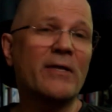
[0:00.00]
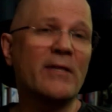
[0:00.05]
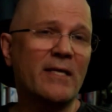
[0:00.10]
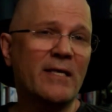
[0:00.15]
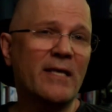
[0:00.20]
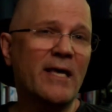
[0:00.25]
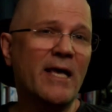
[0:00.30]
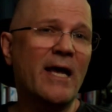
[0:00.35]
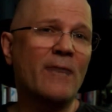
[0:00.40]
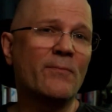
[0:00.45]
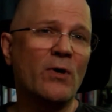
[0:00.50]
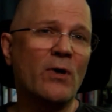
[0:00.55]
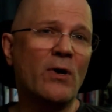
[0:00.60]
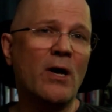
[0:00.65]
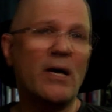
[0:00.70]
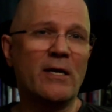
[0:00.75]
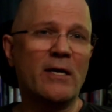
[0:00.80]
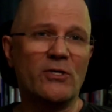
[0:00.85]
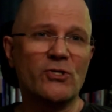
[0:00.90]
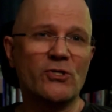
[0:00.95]
the camera
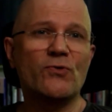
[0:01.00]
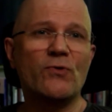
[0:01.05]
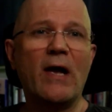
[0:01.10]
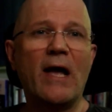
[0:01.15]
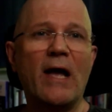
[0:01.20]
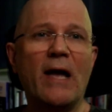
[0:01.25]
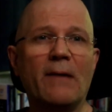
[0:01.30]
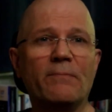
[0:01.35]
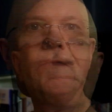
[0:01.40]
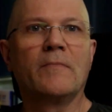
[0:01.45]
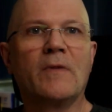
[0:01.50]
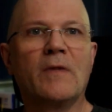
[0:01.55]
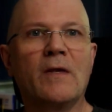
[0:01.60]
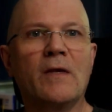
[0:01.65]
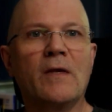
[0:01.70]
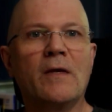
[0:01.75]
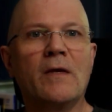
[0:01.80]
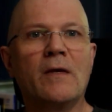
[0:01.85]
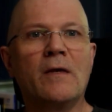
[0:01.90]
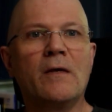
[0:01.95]
on a strap.
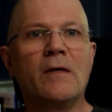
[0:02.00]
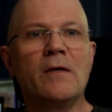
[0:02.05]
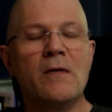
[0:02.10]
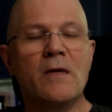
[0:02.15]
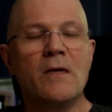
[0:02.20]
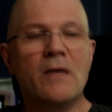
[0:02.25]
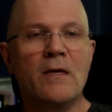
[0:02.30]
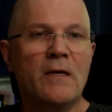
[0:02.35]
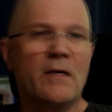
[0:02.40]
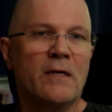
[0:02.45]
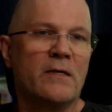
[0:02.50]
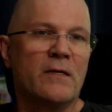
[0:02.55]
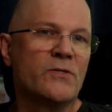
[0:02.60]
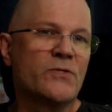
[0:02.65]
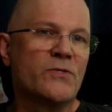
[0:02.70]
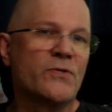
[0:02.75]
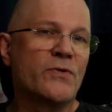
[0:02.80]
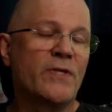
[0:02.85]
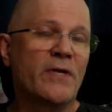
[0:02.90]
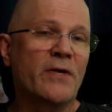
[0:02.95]

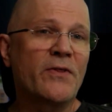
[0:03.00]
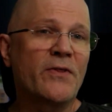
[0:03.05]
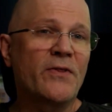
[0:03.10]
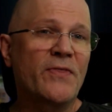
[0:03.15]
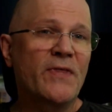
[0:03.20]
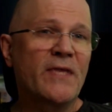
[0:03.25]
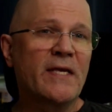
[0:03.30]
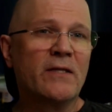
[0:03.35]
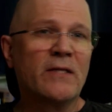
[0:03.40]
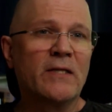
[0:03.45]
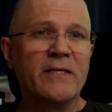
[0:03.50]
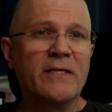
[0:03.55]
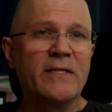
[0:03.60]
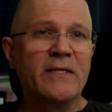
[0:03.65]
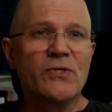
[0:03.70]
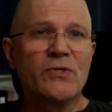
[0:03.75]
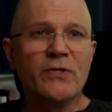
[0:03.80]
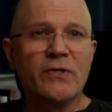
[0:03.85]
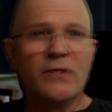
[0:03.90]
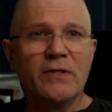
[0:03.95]
So the other thing a
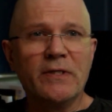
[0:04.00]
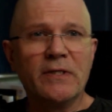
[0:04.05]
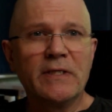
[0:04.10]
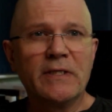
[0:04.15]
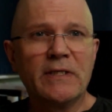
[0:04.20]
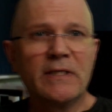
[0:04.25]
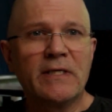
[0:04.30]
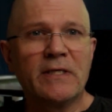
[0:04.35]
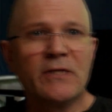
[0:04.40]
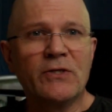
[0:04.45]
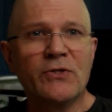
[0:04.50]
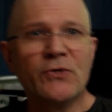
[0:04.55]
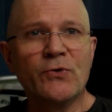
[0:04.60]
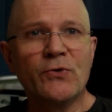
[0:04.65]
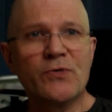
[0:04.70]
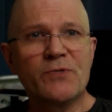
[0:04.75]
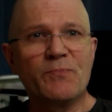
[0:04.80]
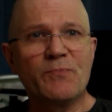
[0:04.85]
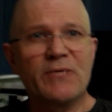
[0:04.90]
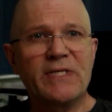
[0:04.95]
lens hood can do
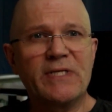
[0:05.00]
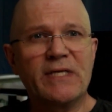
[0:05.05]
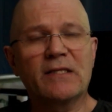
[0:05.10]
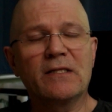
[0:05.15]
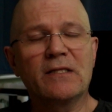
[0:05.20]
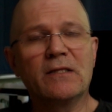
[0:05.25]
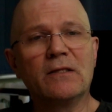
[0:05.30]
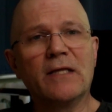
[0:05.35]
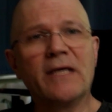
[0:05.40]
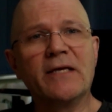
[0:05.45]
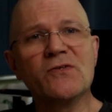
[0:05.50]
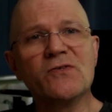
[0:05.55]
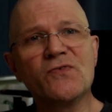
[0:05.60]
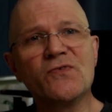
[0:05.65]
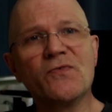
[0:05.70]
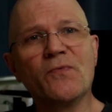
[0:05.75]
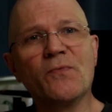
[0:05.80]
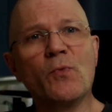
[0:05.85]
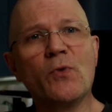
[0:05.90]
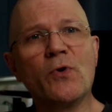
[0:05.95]
is protect the lens
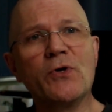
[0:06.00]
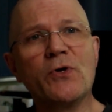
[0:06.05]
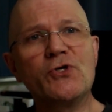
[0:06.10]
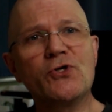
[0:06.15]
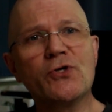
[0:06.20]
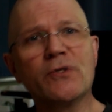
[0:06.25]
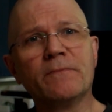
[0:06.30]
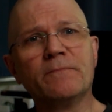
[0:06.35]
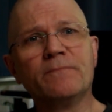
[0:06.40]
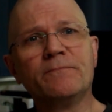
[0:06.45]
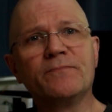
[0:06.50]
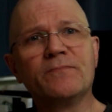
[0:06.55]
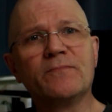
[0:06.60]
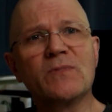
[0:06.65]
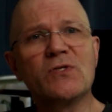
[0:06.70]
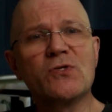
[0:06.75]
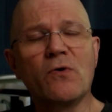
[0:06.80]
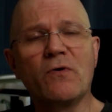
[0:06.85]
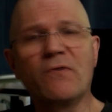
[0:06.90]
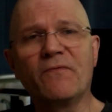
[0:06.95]
from moisture.
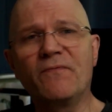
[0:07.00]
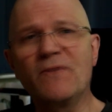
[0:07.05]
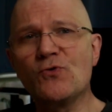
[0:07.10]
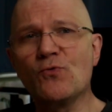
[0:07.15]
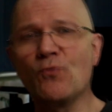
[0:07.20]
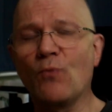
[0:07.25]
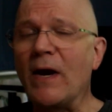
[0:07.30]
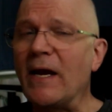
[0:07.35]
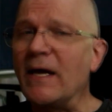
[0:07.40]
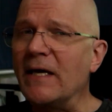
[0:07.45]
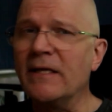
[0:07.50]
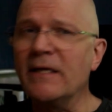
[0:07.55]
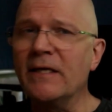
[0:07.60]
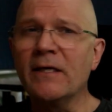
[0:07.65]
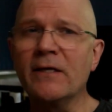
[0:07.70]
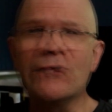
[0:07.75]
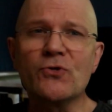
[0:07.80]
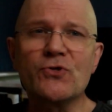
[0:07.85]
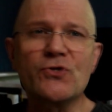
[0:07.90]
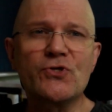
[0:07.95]
So if it's
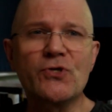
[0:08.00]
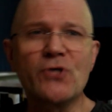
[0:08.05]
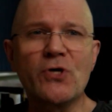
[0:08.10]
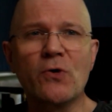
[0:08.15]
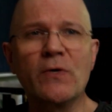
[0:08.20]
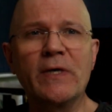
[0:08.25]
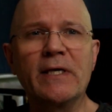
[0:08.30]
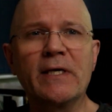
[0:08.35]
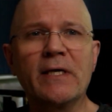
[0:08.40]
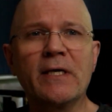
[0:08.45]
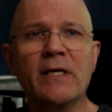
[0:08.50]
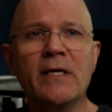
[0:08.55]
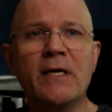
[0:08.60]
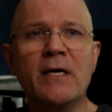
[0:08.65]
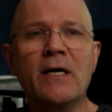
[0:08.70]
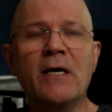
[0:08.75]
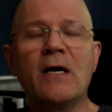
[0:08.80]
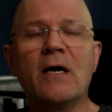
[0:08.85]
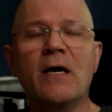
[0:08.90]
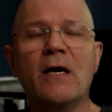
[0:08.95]
raining or snowing,
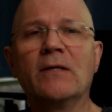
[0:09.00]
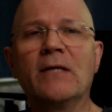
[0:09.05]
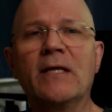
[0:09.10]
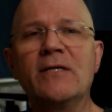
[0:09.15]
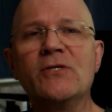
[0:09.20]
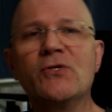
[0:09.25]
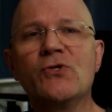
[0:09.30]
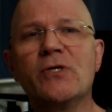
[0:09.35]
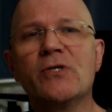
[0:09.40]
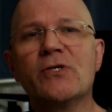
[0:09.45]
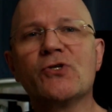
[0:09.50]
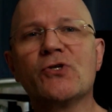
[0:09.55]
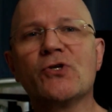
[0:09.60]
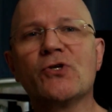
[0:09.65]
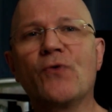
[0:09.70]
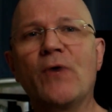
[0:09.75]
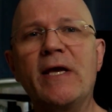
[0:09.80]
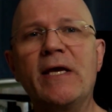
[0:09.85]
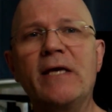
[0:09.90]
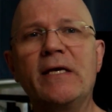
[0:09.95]
a lens hood is a
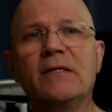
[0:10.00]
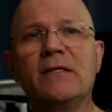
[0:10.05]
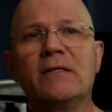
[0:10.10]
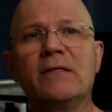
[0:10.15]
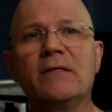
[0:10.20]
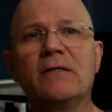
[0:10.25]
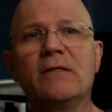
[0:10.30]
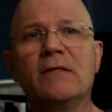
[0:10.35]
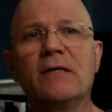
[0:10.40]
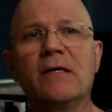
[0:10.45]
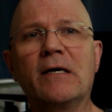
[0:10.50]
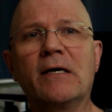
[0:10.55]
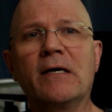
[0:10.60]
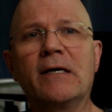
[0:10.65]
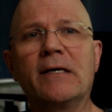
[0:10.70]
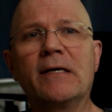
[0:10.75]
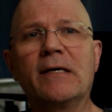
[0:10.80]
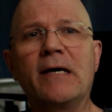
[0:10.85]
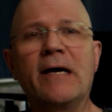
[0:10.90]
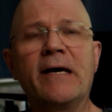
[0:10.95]
great
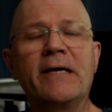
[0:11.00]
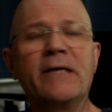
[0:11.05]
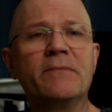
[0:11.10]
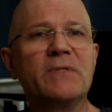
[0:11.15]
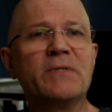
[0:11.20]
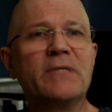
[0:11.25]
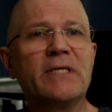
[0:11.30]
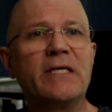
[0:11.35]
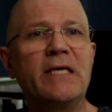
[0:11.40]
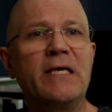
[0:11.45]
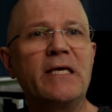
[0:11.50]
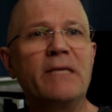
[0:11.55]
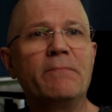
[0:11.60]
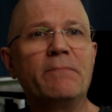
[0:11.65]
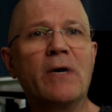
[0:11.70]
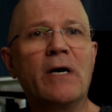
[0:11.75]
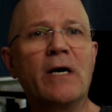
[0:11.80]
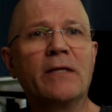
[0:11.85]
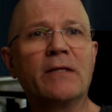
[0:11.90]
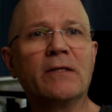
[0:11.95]
item to keep
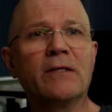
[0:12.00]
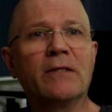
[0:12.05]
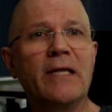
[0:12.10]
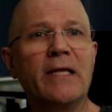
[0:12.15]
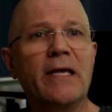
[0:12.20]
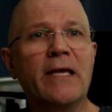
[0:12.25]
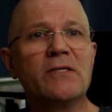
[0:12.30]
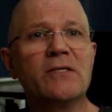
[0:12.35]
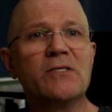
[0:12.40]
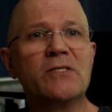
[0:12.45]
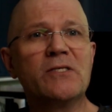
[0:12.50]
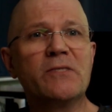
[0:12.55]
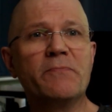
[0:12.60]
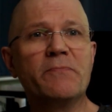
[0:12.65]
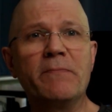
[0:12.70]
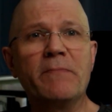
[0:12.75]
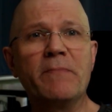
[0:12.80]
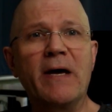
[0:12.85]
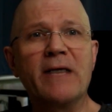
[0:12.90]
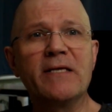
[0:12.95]
on the lens to
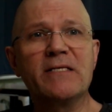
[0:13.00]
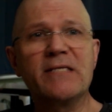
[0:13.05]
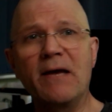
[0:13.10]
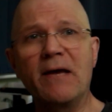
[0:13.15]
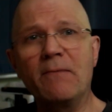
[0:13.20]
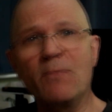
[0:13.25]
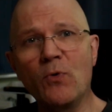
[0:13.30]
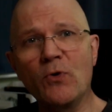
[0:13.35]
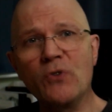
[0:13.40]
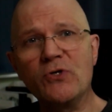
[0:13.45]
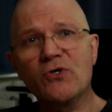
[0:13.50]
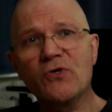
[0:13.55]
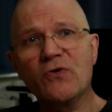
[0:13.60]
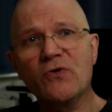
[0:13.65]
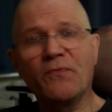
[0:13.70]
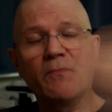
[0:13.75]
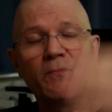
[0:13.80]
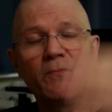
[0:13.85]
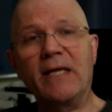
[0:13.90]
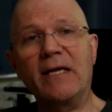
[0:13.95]
minimize that moisture
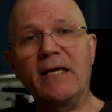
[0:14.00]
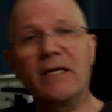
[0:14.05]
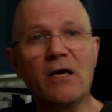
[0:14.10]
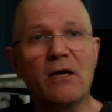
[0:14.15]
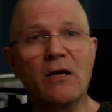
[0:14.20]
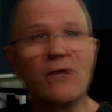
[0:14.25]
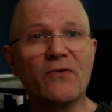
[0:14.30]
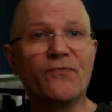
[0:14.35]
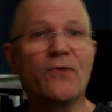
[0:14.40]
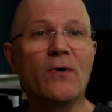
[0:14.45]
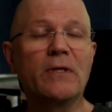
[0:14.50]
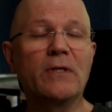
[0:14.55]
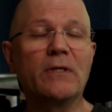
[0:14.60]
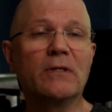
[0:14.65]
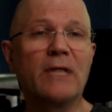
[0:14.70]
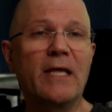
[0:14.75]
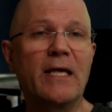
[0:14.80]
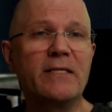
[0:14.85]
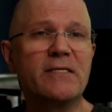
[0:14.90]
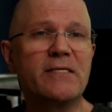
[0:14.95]
from landing on the
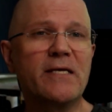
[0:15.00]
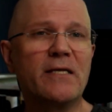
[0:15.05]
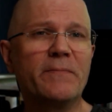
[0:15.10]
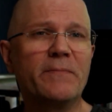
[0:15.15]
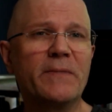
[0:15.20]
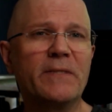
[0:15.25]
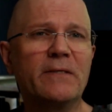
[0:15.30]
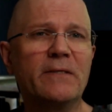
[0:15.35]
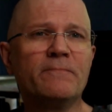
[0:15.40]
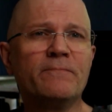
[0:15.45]
front lens element.